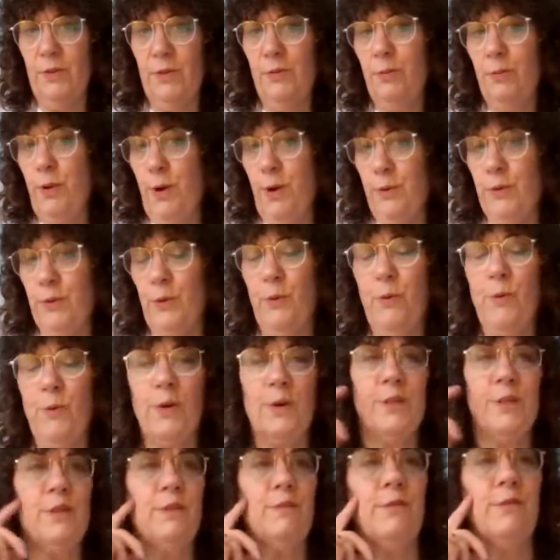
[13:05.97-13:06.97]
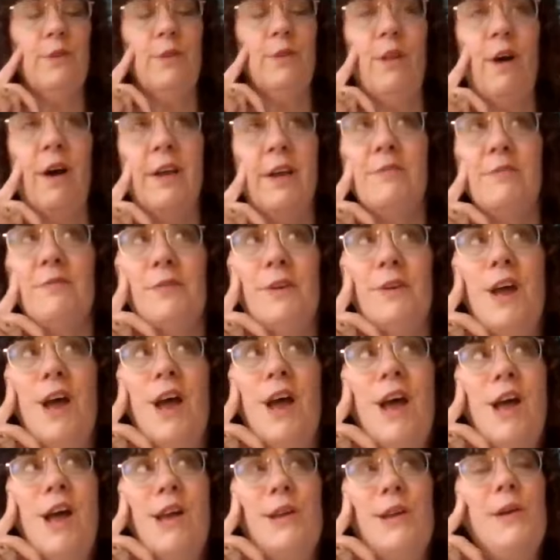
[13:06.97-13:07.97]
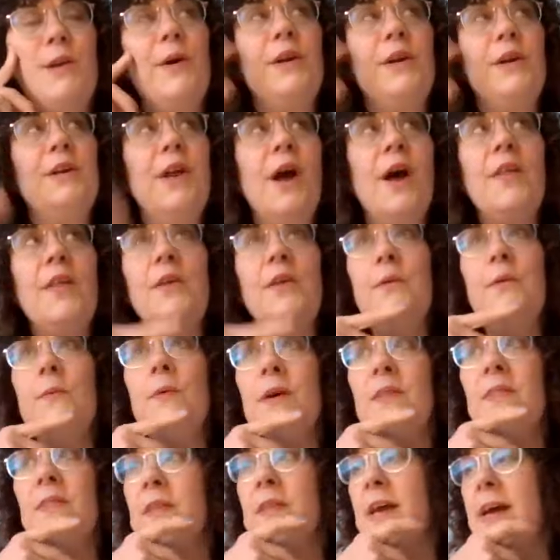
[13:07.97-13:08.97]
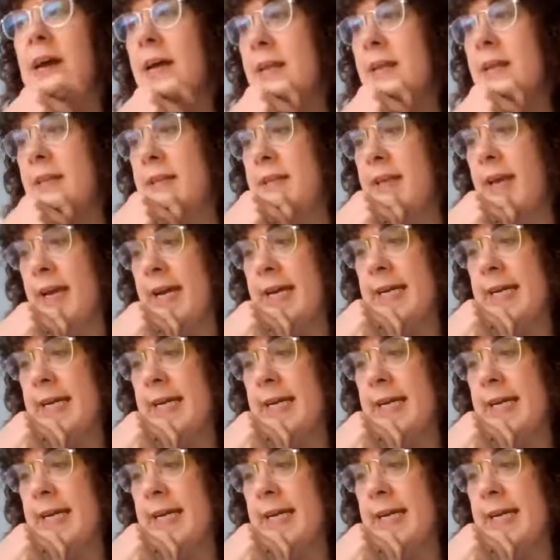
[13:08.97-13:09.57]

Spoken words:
throughout the course of her life. Another one that